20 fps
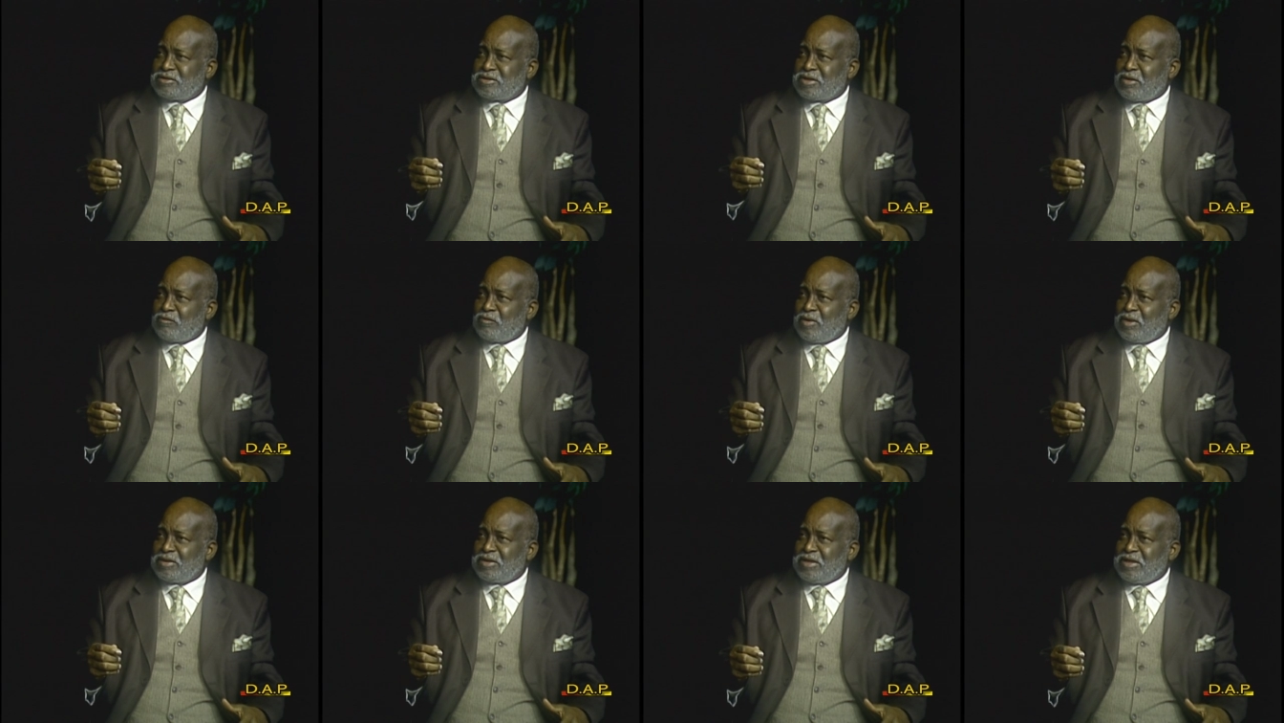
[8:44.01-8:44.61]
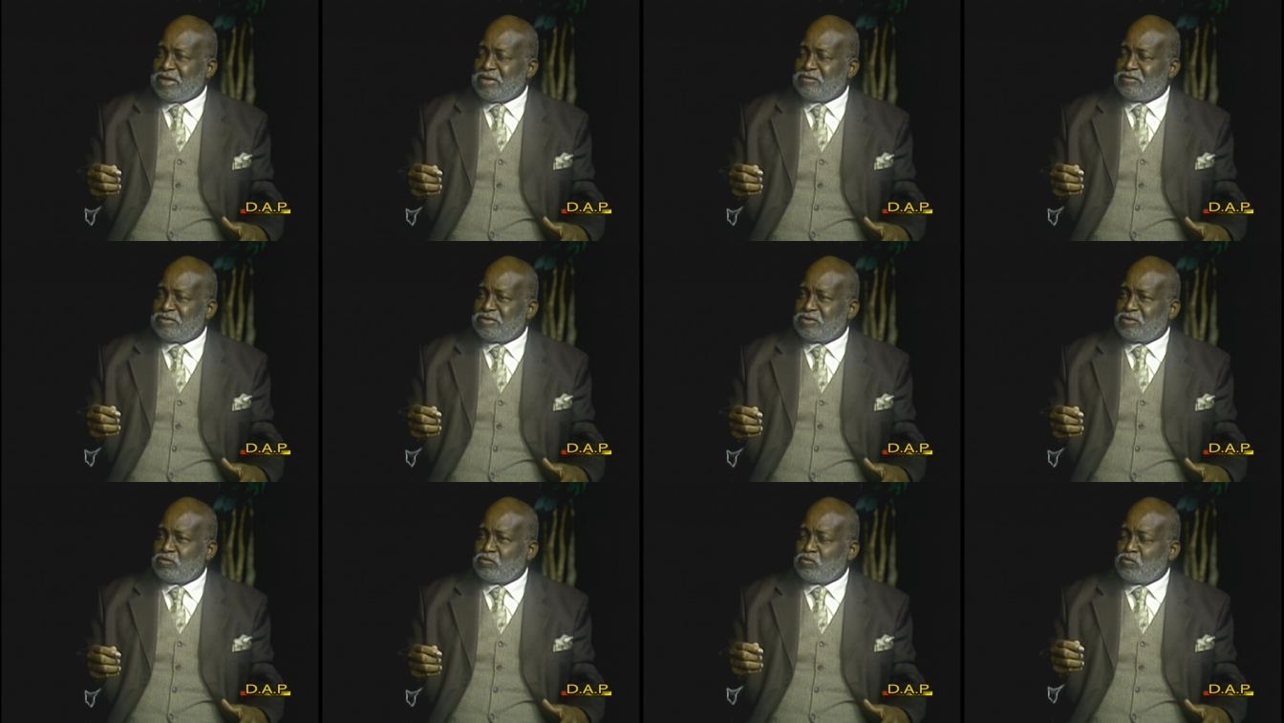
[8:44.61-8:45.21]
somewhat gives
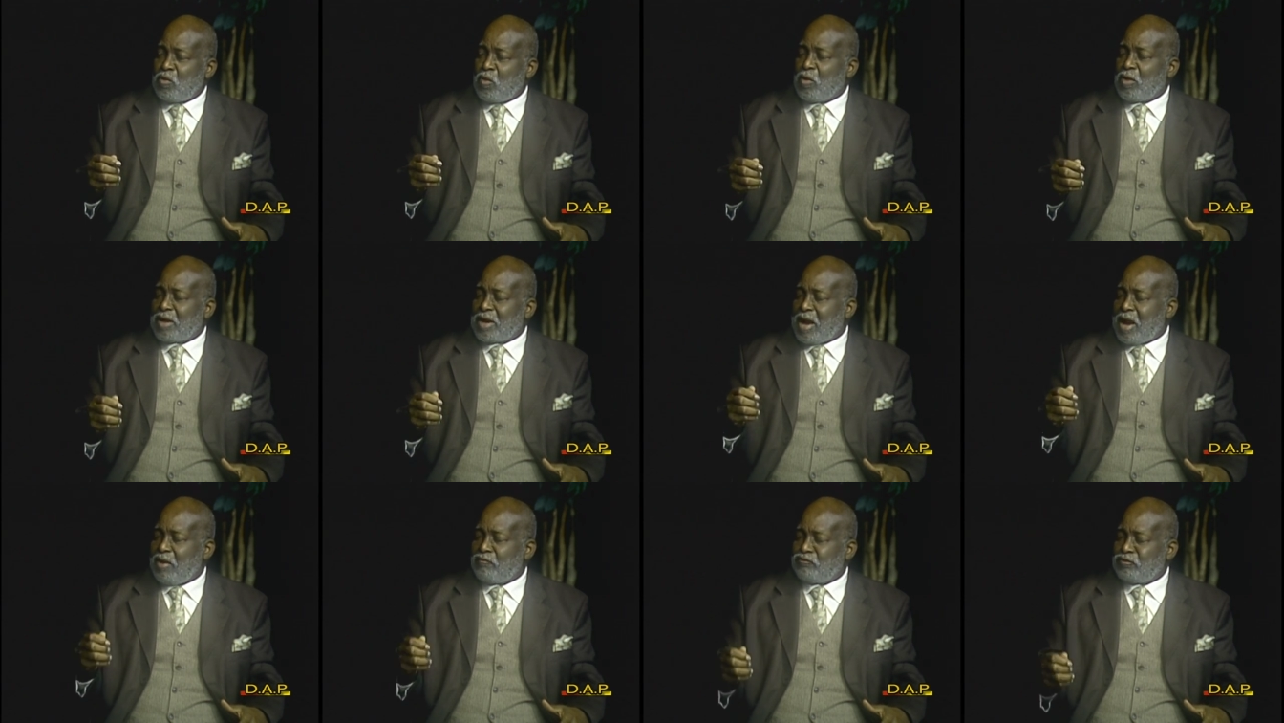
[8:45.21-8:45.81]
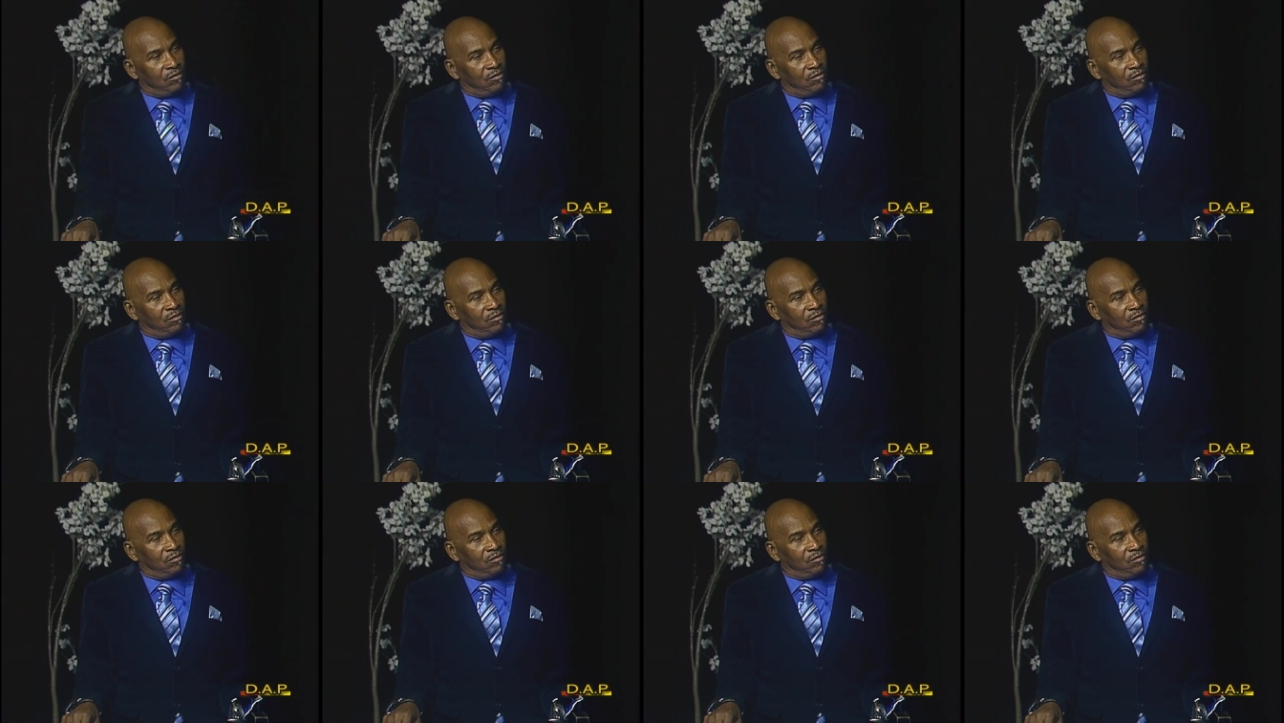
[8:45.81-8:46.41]
you more
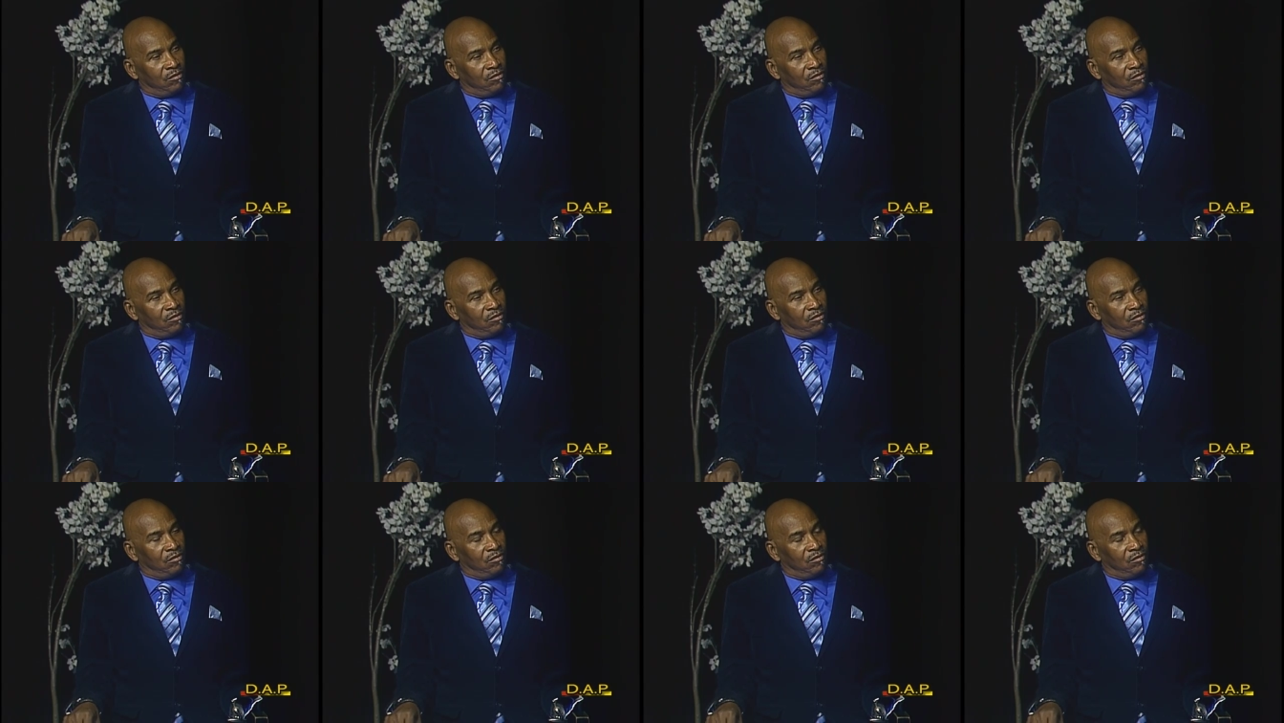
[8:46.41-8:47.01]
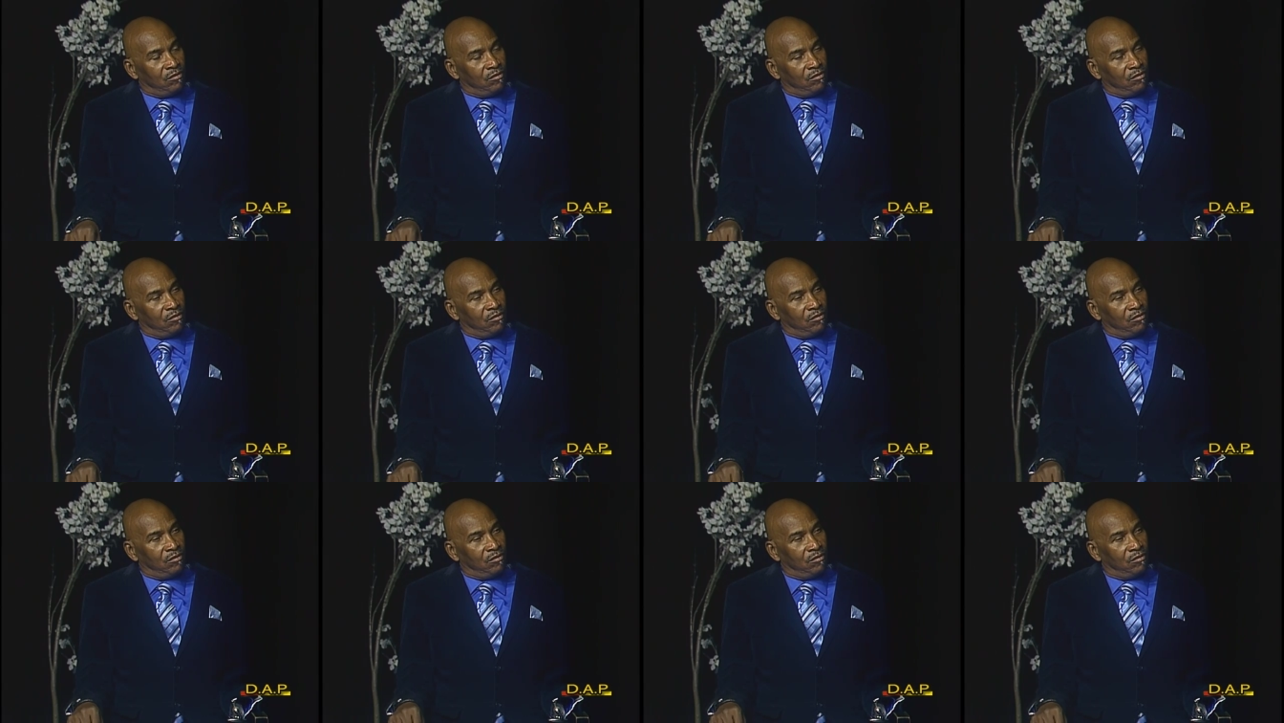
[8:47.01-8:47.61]
confidence and it shows you that
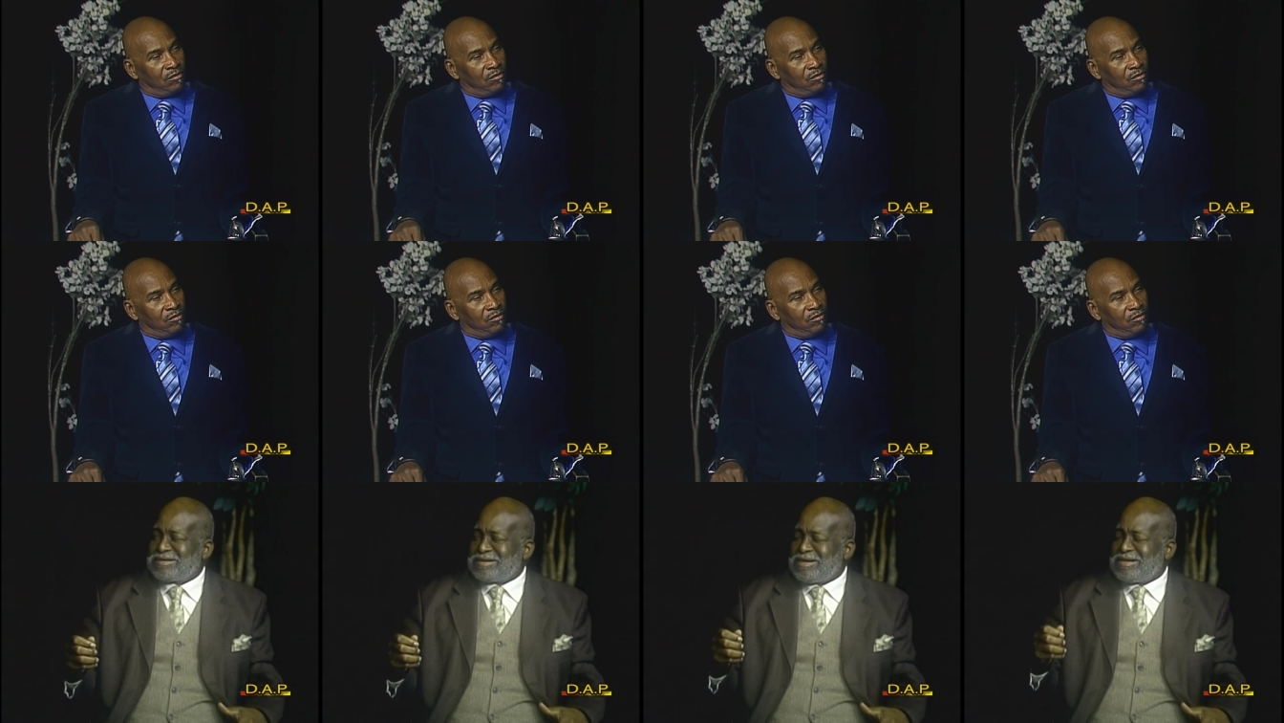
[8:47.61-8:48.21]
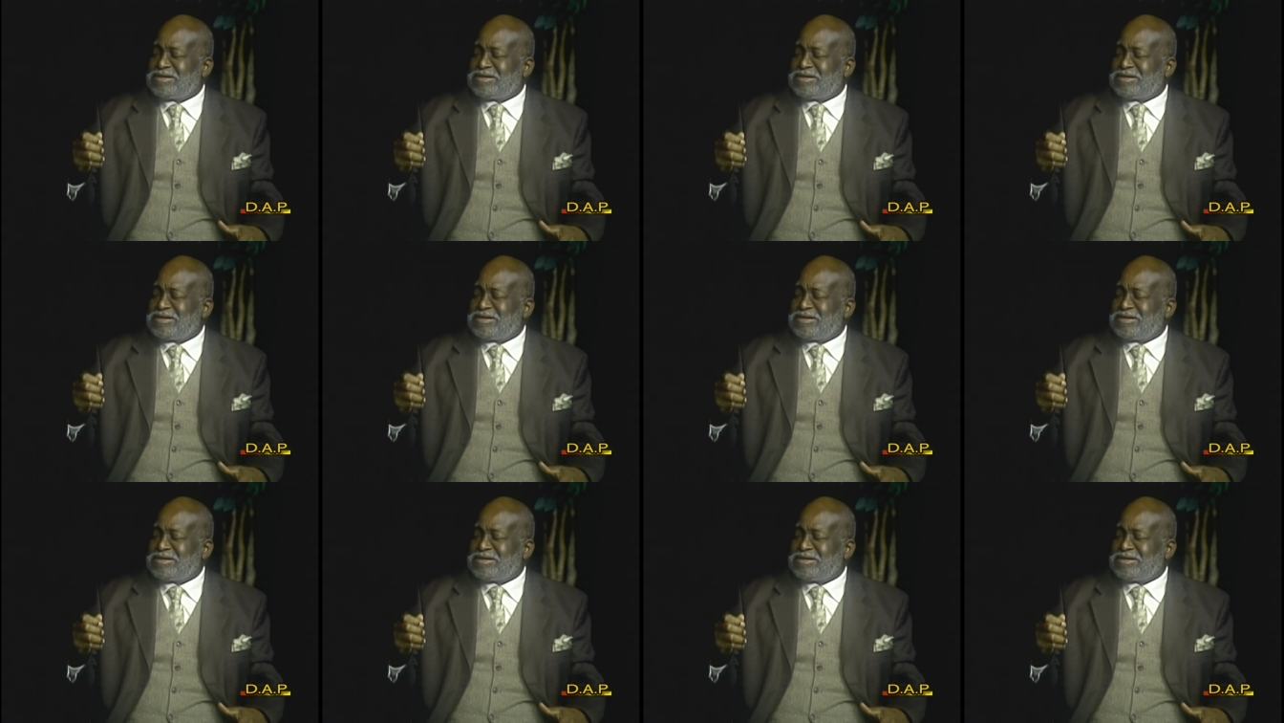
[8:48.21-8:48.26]
it, it's,